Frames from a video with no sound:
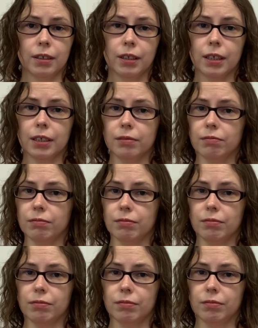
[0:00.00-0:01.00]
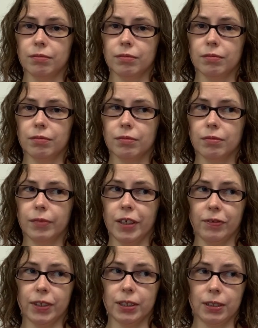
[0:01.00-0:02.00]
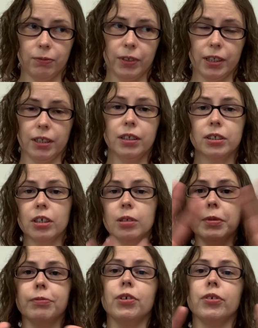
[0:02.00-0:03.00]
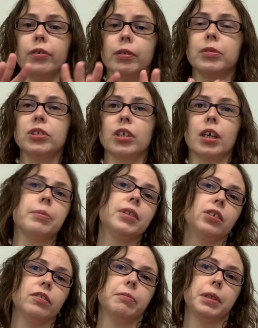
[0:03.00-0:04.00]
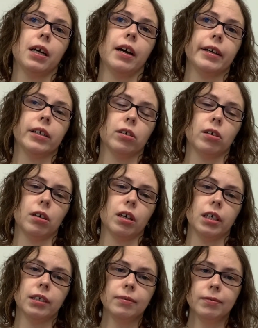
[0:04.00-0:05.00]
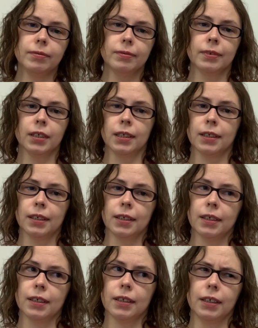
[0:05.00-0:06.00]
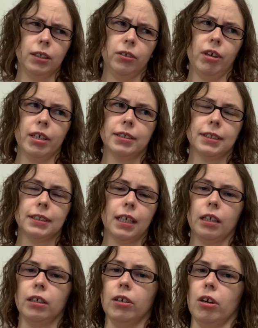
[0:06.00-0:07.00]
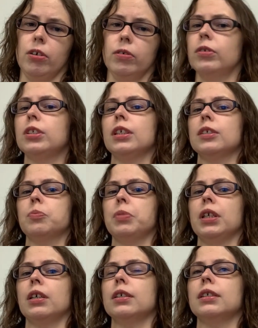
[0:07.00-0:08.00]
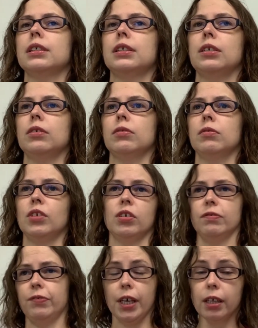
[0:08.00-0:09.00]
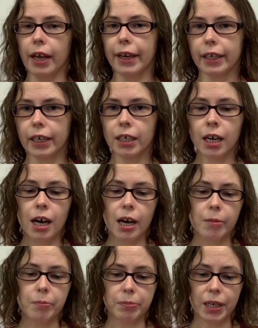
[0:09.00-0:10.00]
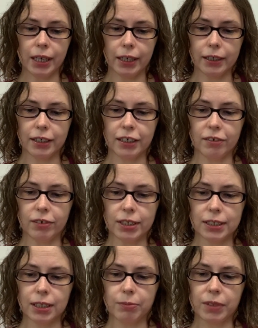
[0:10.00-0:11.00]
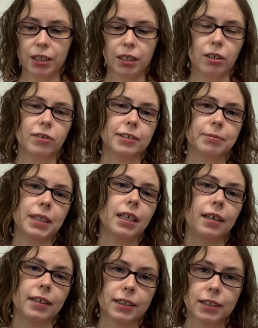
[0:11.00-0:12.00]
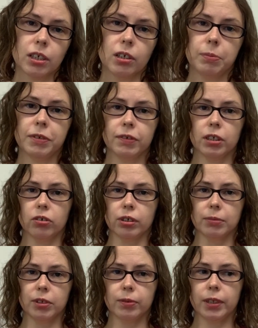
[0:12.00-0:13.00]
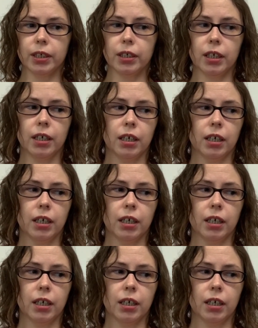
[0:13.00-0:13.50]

then if it's within the scope of your normal job that you've been hired on, then you can't just say no just because you don't feel like it. But if it's something that goes beyond the scope of your normal work,